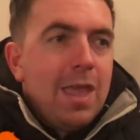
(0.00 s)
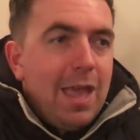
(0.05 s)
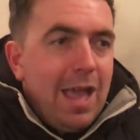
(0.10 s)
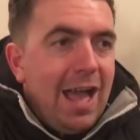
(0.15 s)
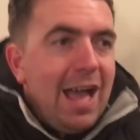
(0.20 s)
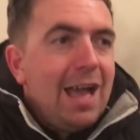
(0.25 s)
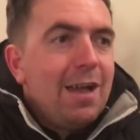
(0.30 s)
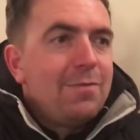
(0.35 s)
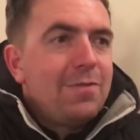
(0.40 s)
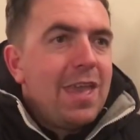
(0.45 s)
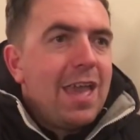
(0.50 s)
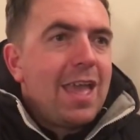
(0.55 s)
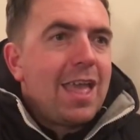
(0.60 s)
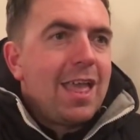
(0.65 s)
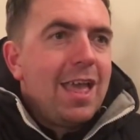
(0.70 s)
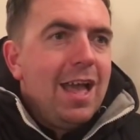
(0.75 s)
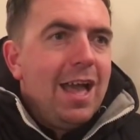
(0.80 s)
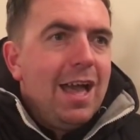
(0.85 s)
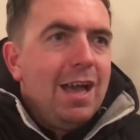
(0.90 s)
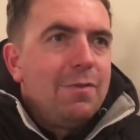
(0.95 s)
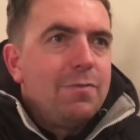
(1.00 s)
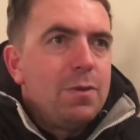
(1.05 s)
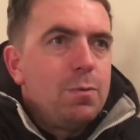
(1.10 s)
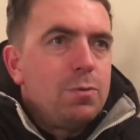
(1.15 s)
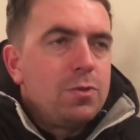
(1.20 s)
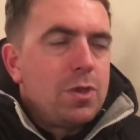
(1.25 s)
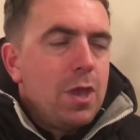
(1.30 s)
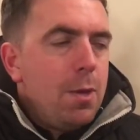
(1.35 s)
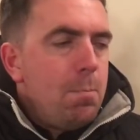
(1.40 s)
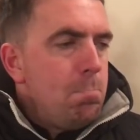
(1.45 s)
I have, yeah, I have. It
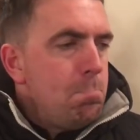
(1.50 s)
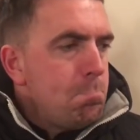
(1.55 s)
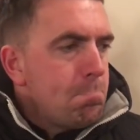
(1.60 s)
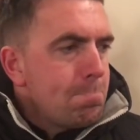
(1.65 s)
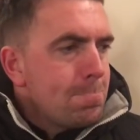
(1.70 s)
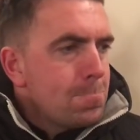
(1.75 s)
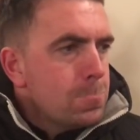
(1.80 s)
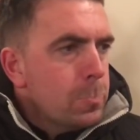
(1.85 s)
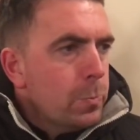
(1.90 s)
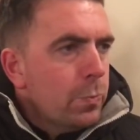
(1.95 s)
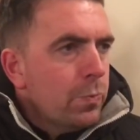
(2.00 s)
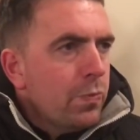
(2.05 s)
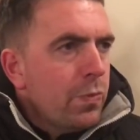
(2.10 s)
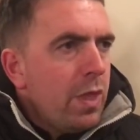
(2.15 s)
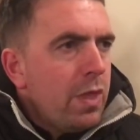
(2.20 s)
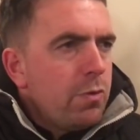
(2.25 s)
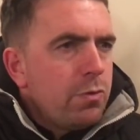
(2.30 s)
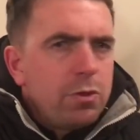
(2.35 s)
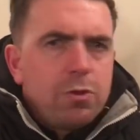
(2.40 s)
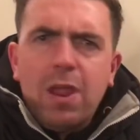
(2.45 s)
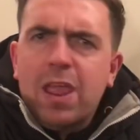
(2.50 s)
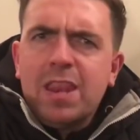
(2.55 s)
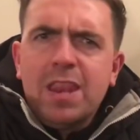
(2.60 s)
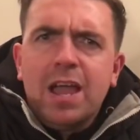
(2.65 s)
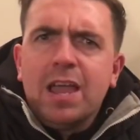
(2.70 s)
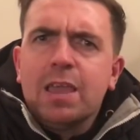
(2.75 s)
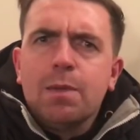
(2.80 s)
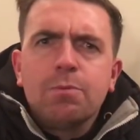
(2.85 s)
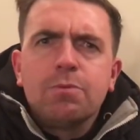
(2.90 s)
was a great night.